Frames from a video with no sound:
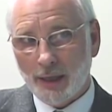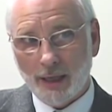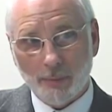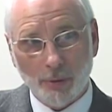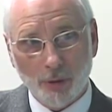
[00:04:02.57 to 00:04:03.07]

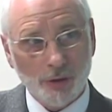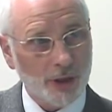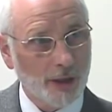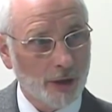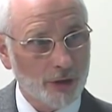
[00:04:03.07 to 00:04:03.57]
In a
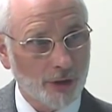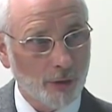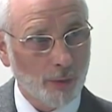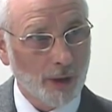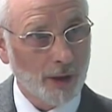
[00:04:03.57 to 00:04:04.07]
post-industrial
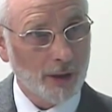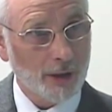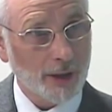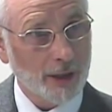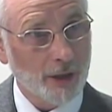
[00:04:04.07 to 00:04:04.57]
world,
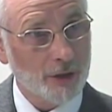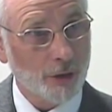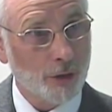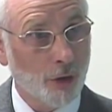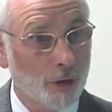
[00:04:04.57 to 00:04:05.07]
in the
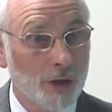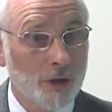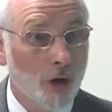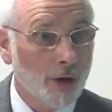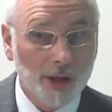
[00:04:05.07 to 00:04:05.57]
so-called
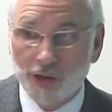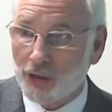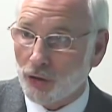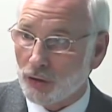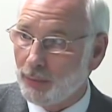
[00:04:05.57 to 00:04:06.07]
knowledge
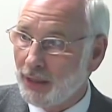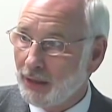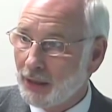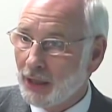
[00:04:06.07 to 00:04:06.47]
economy,